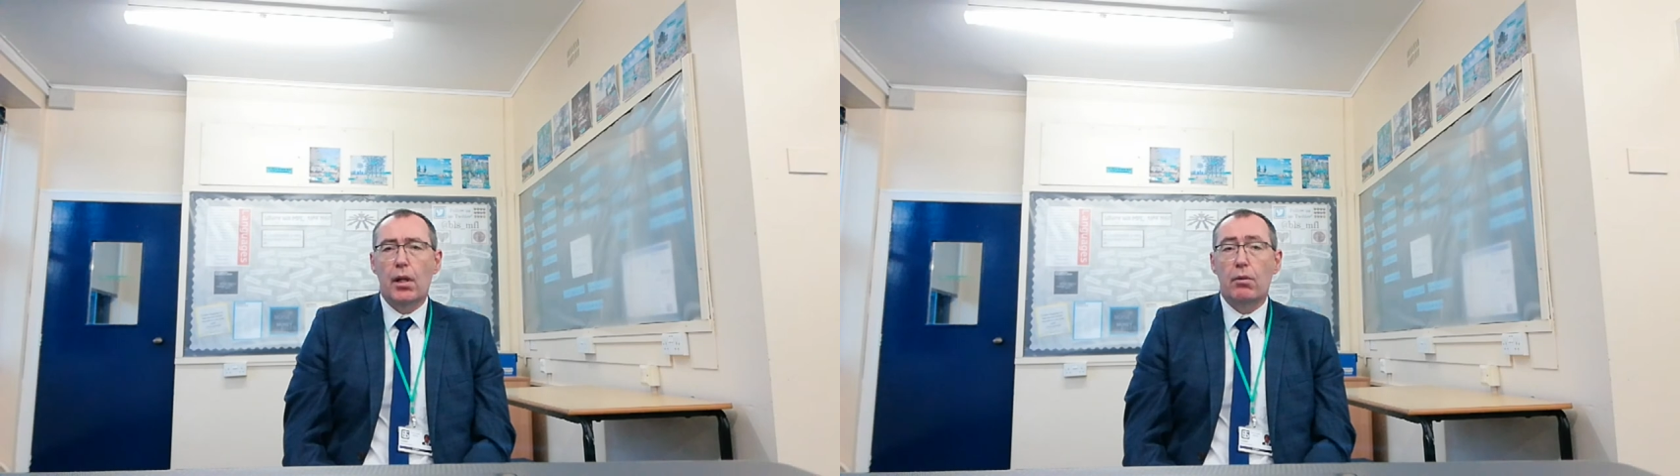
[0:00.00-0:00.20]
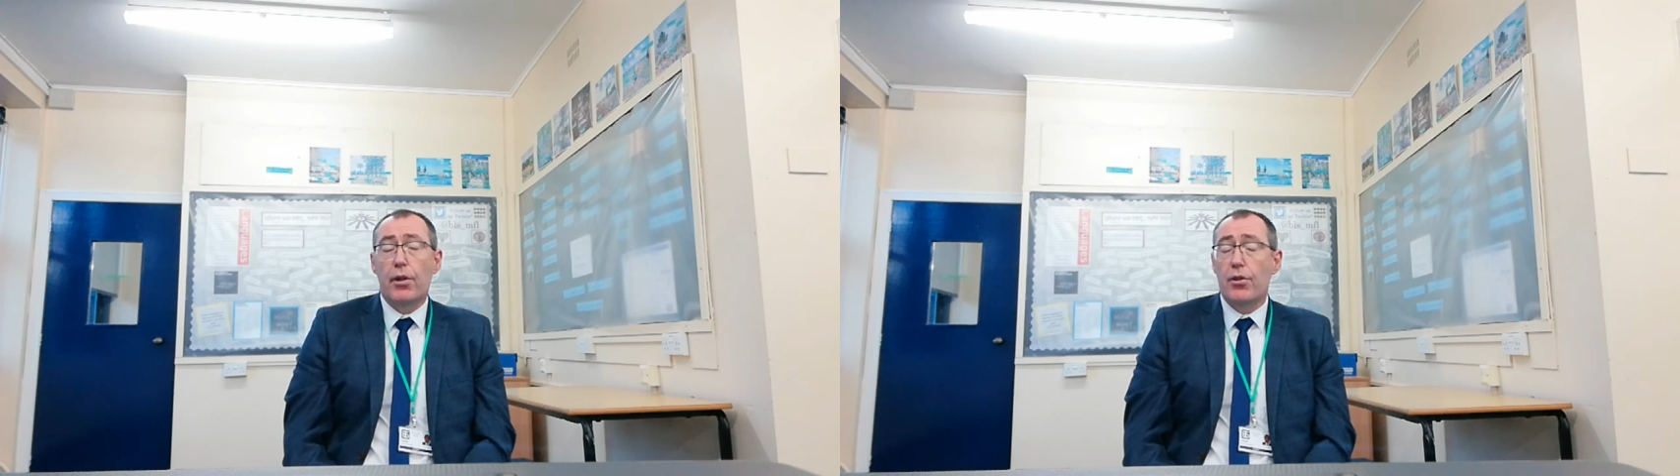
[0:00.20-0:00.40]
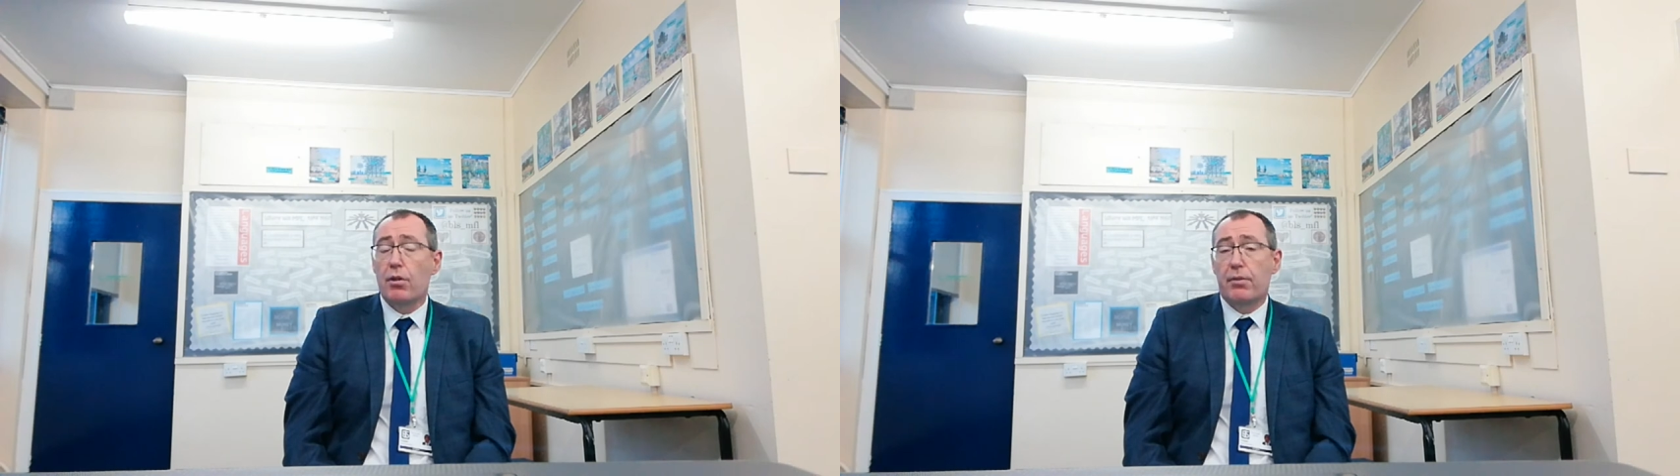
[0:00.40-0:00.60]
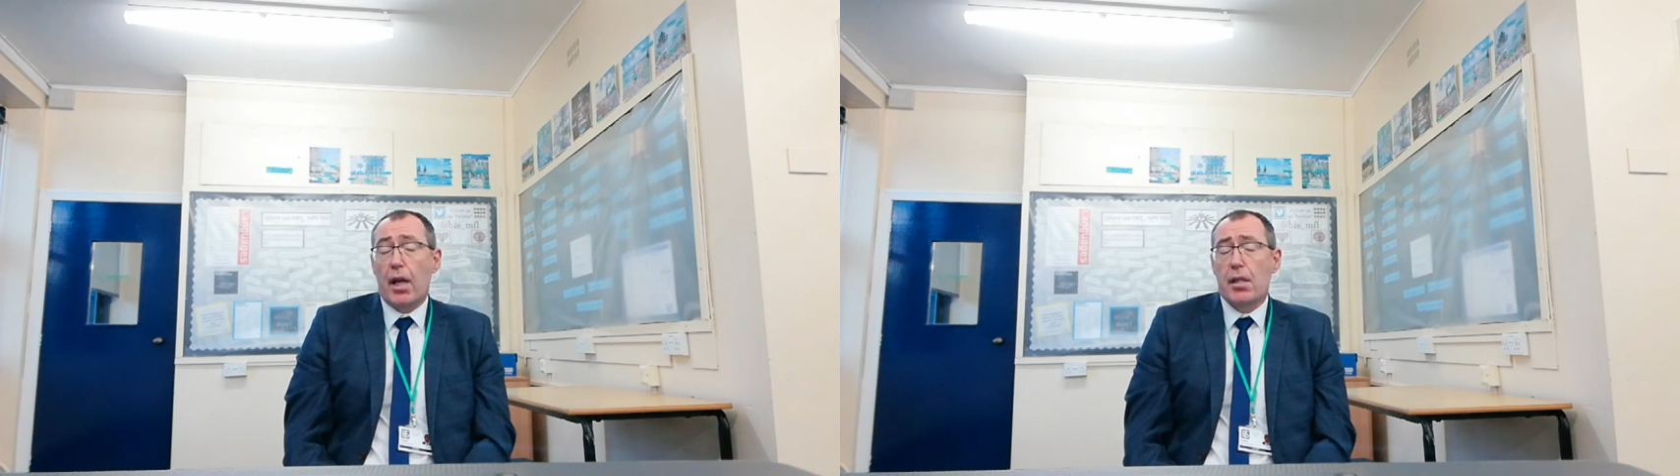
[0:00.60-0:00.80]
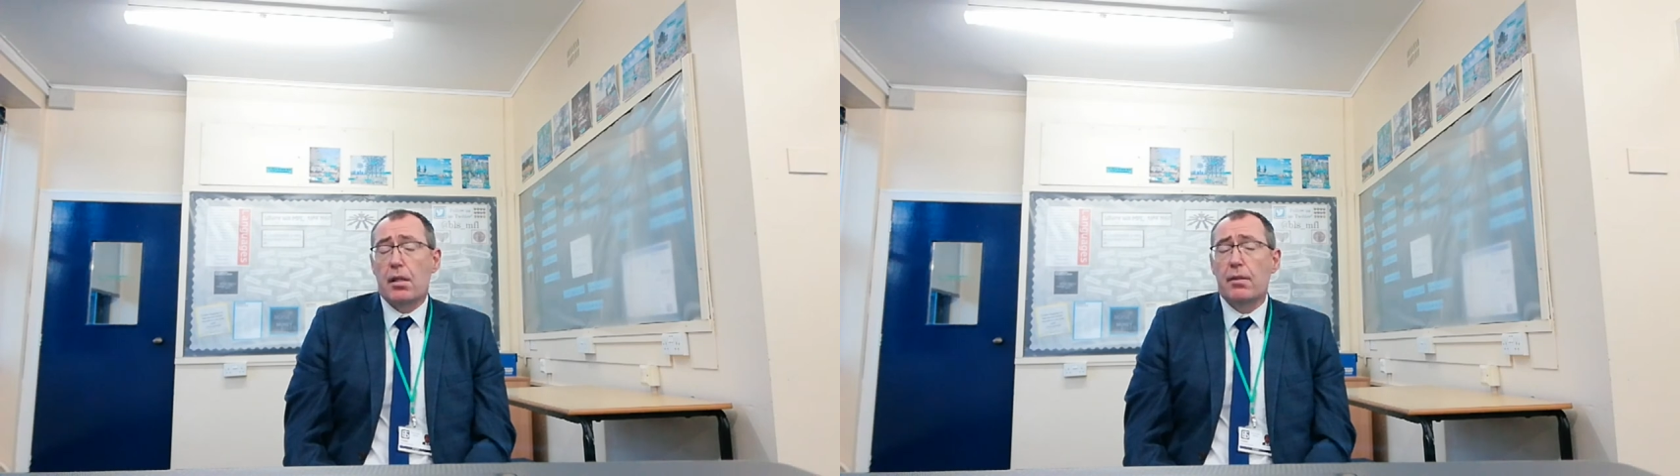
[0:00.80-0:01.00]
a range of
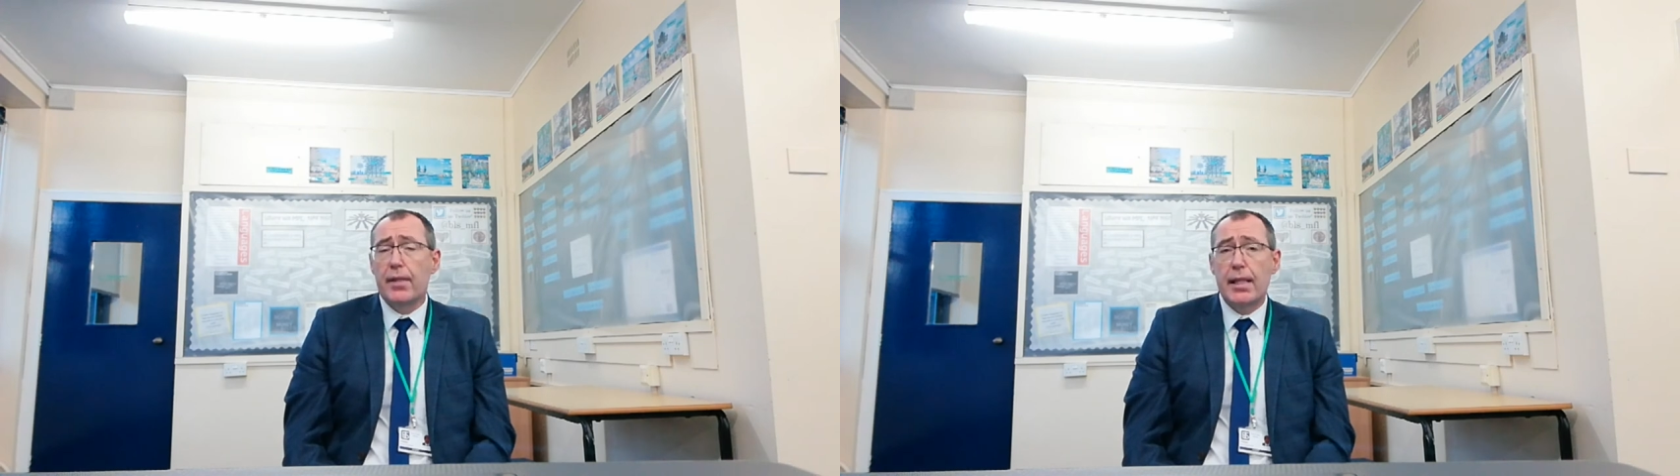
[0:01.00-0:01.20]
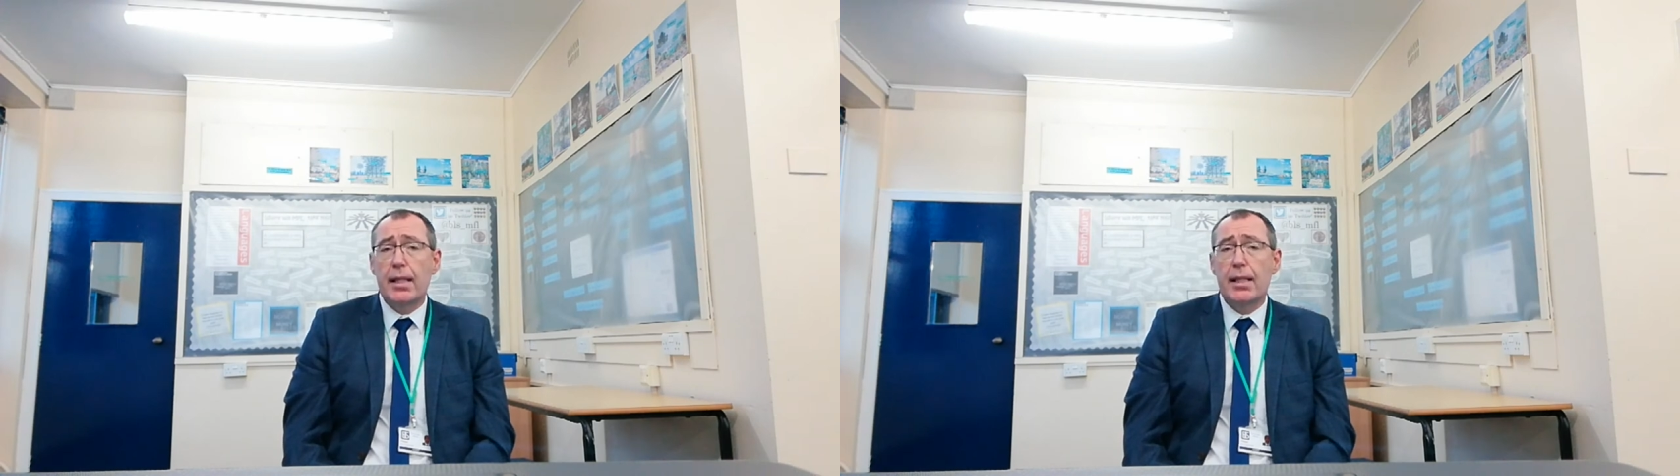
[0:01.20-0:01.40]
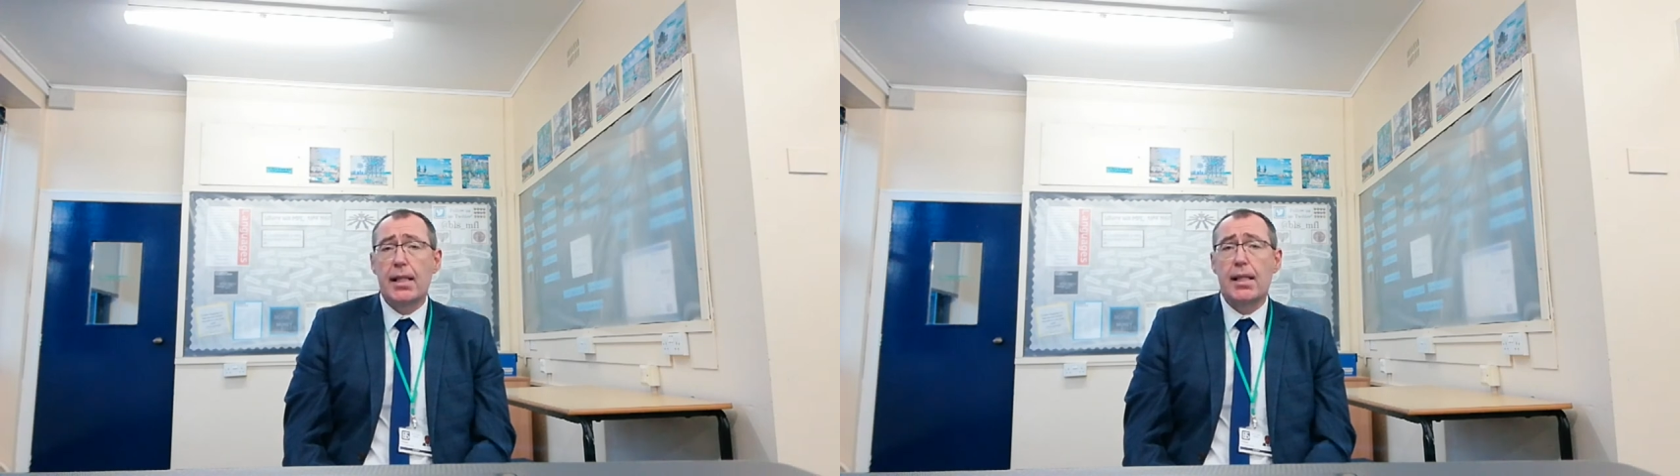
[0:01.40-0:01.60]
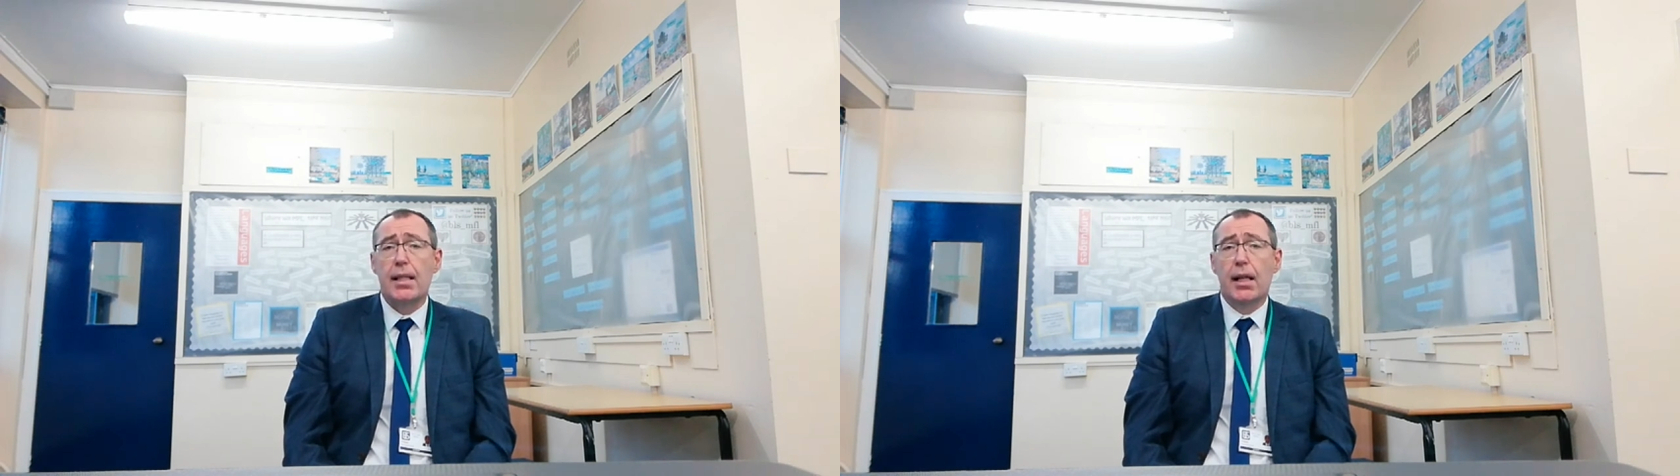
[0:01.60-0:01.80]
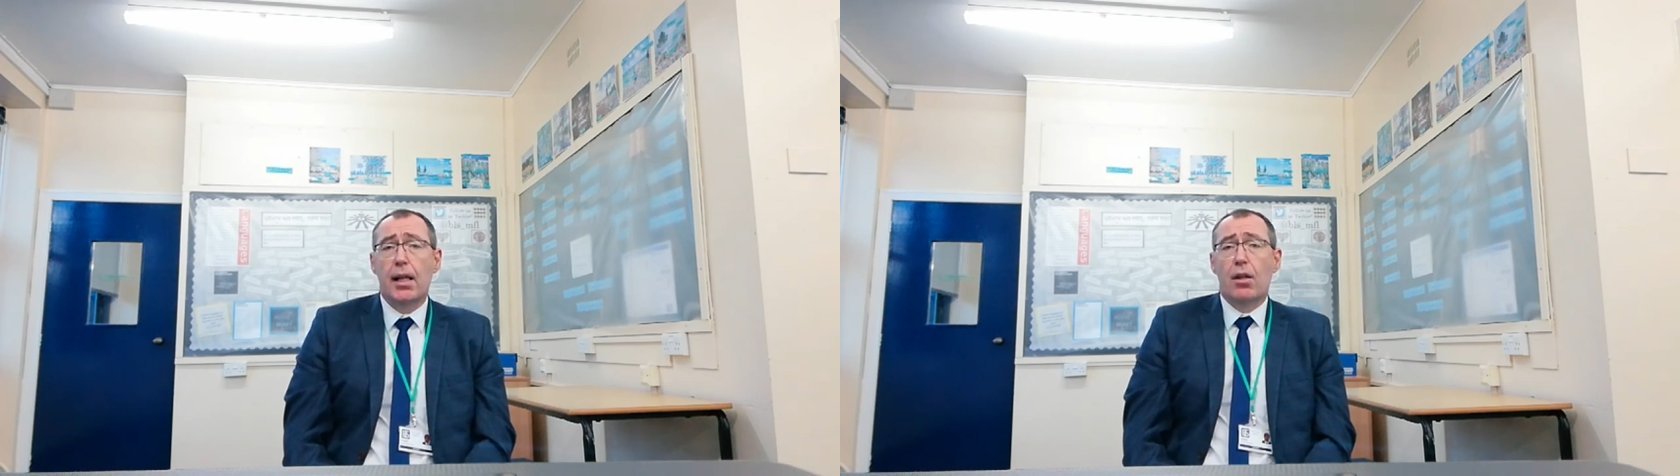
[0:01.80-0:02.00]
excellent facilities.